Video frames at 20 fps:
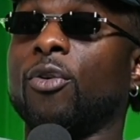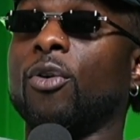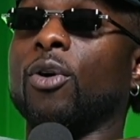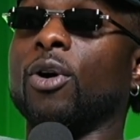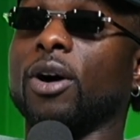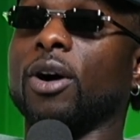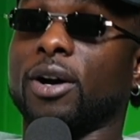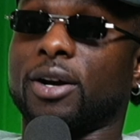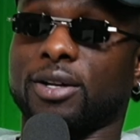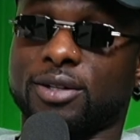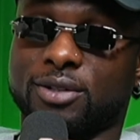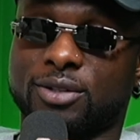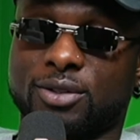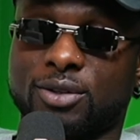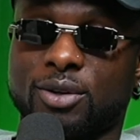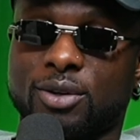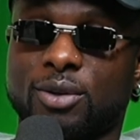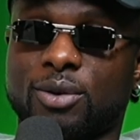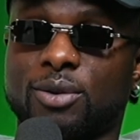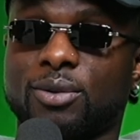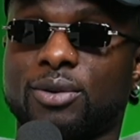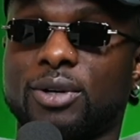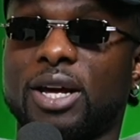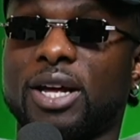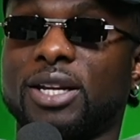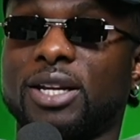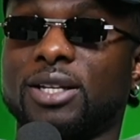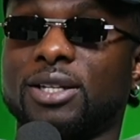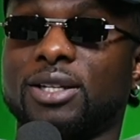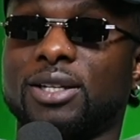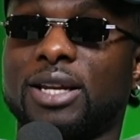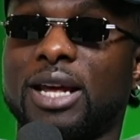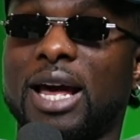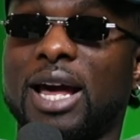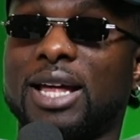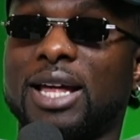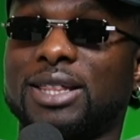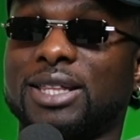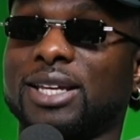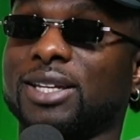4. So, and
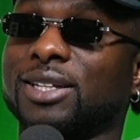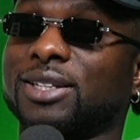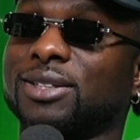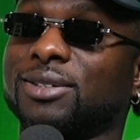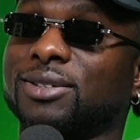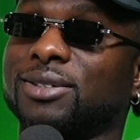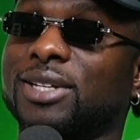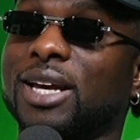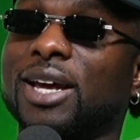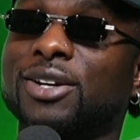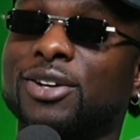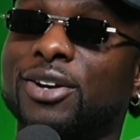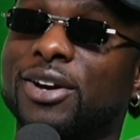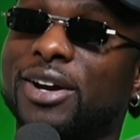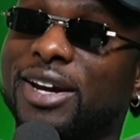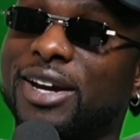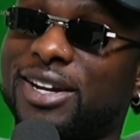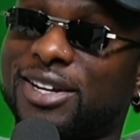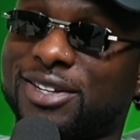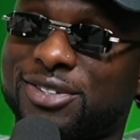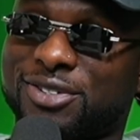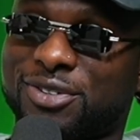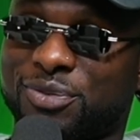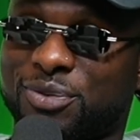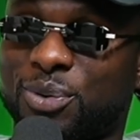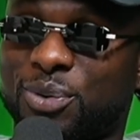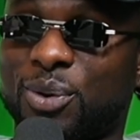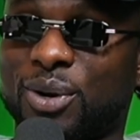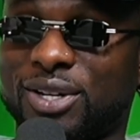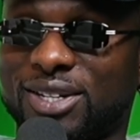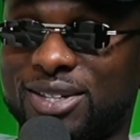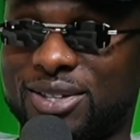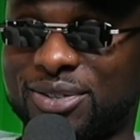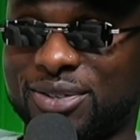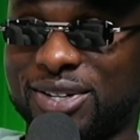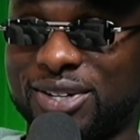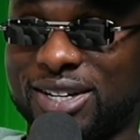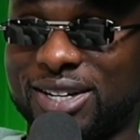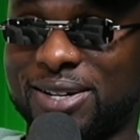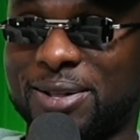at the tender age of
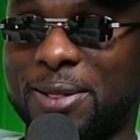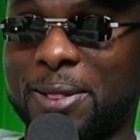23.